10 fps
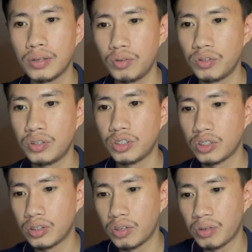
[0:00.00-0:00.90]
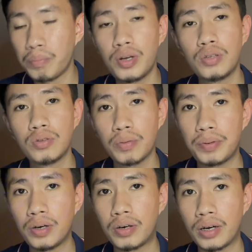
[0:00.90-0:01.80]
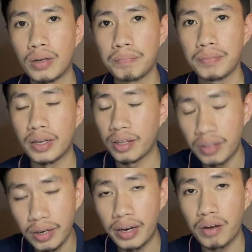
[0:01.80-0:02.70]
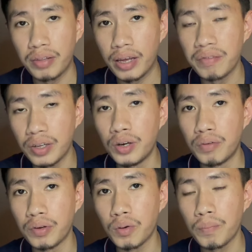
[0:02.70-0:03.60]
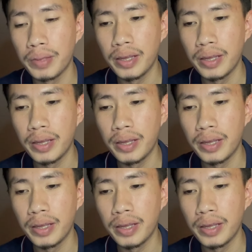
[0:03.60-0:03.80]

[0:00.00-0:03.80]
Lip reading: you just submit it to the PRA, and I think now they have the interview.